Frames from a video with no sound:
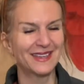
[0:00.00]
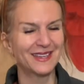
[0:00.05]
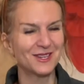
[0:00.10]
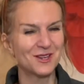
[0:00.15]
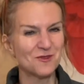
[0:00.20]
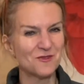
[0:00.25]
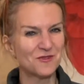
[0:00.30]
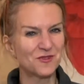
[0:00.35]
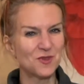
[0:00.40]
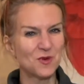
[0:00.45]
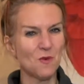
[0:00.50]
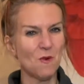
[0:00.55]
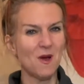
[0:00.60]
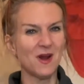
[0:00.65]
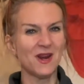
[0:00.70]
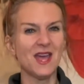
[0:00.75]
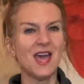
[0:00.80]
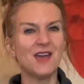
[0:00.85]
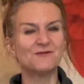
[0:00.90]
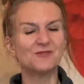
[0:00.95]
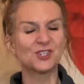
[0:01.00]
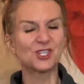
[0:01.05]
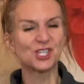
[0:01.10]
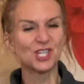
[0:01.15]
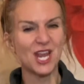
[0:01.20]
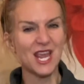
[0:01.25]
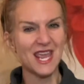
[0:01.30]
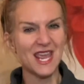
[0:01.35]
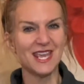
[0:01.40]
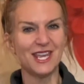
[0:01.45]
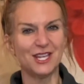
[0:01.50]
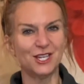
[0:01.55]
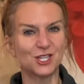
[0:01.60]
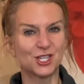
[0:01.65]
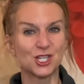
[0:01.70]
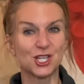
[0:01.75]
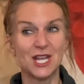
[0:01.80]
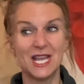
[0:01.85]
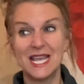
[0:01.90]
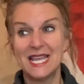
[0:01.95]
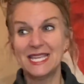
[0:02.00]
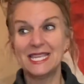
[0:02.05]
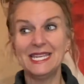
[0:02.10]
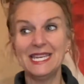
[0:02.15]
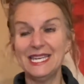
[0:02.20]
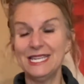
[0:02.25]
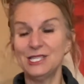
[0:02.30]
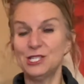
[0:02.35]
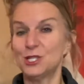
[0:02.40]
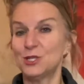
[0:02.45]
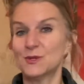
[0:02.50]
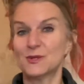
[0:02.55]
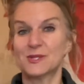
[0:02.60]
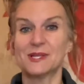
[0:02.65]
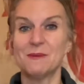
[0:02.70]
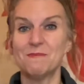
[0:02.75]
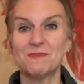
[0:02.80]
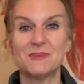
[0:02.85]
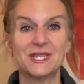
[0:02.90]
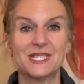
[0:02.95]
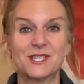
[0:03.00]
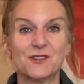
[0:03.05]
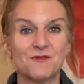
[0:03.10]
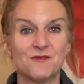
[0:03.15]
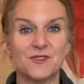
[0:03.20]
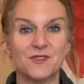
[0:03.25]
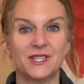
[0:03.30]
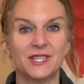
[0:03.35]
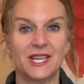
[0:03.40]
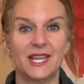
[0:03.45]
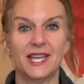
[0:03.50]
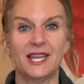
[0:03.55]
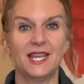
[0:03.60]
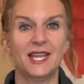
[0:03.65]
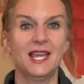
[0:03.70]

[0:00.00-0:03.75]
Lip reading: You know, if you want to have change, you need to do something differently.